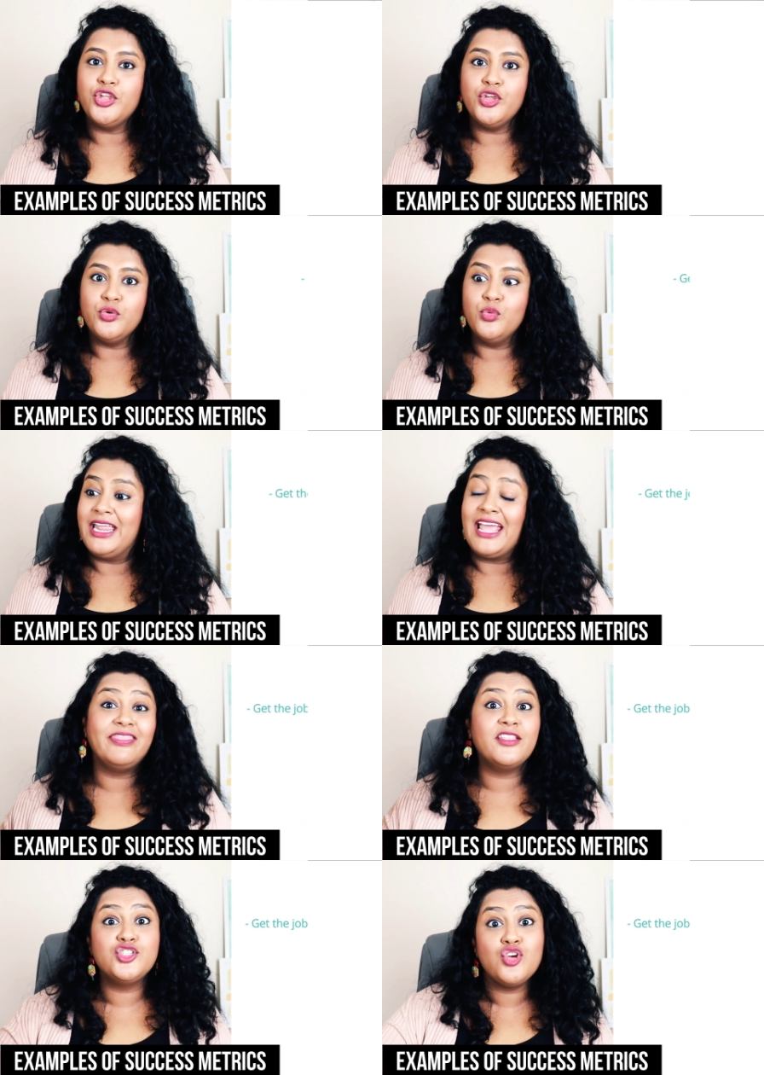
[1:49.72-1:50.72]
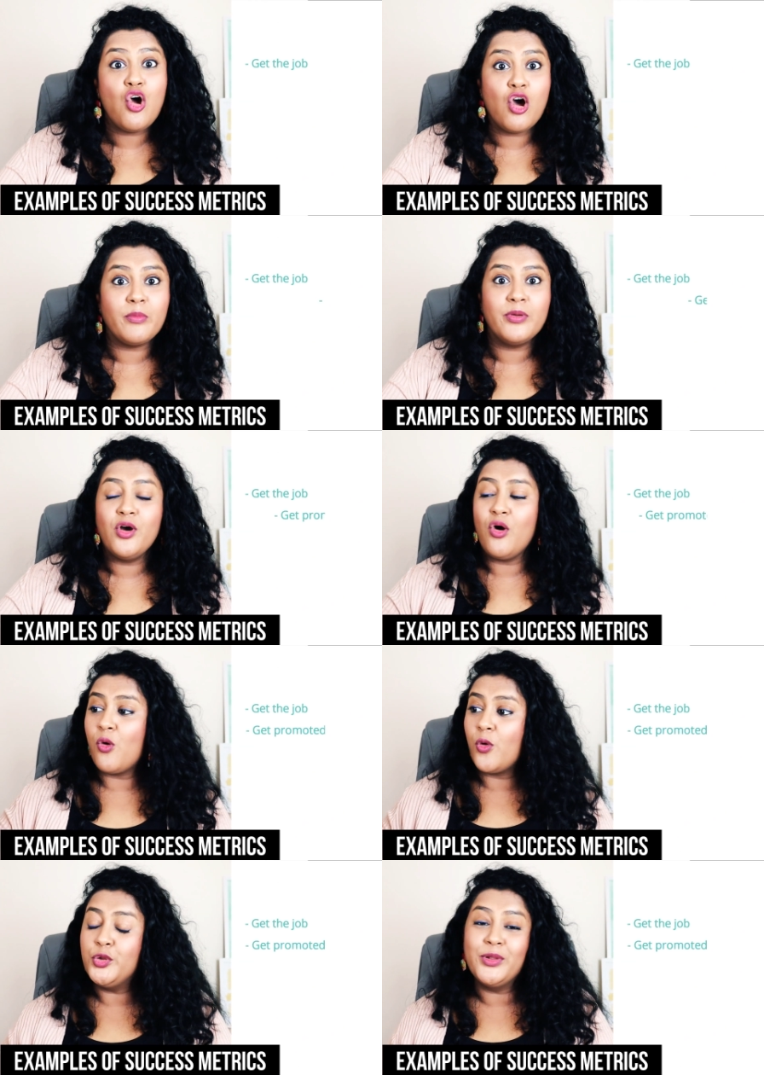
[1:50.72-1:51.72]
you get the job,
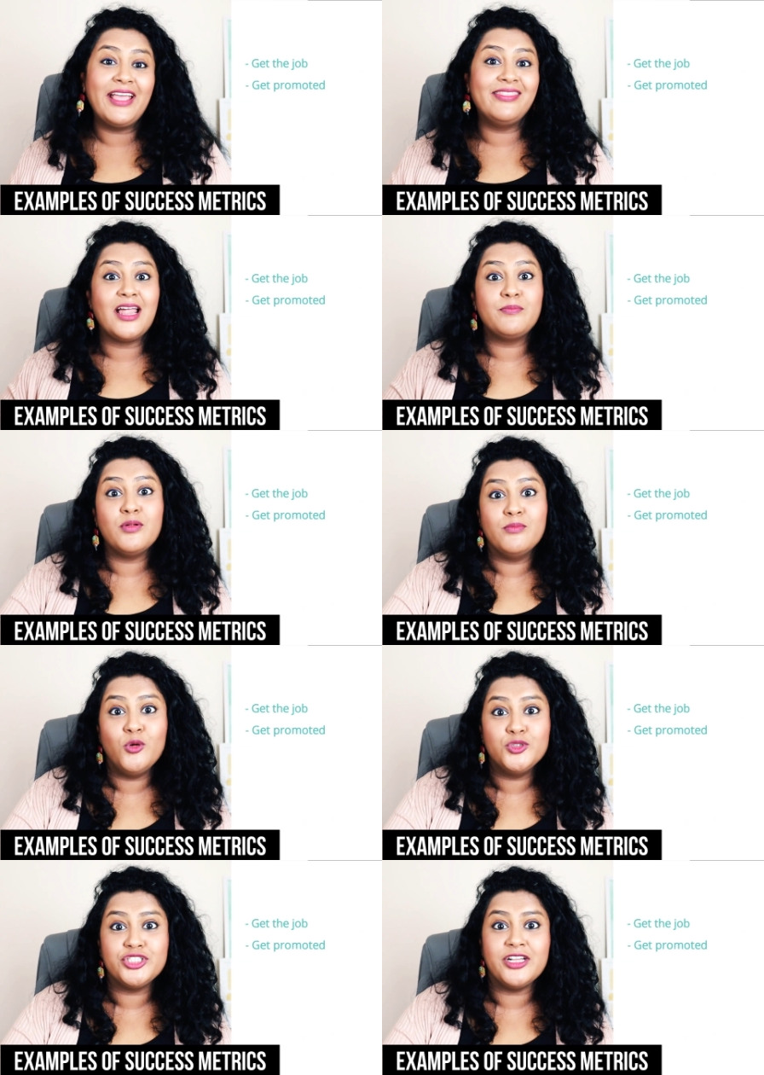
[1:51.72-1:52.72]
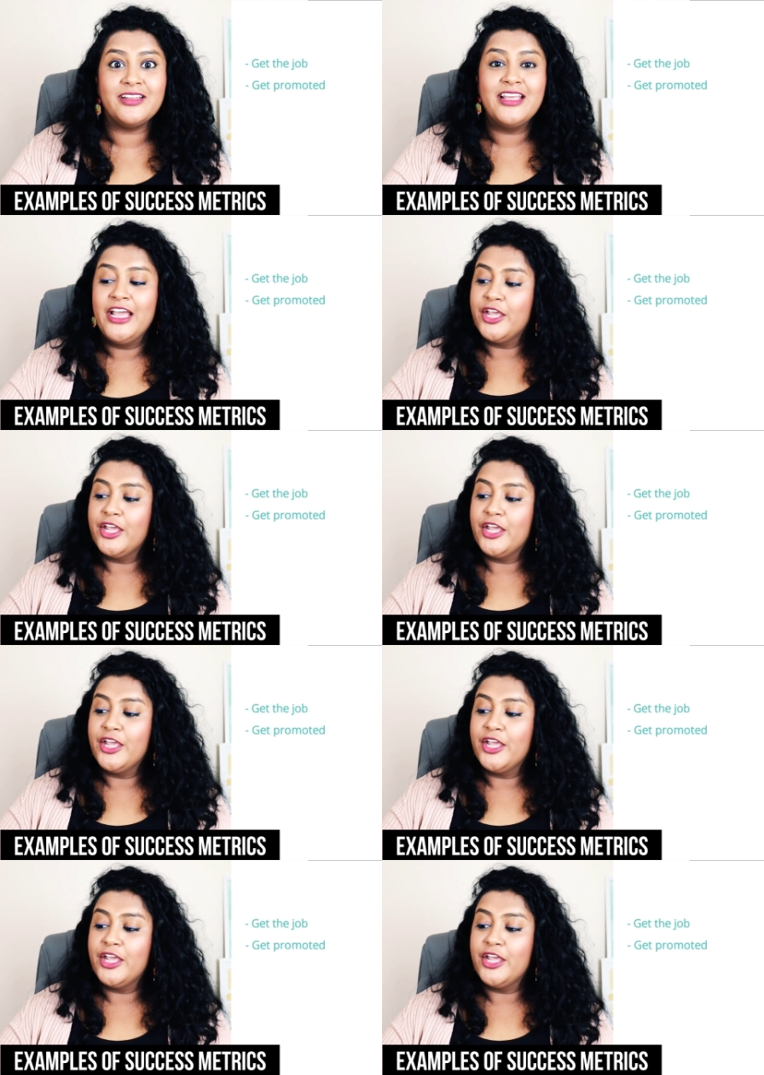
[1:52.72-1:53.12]
or you get that promotion,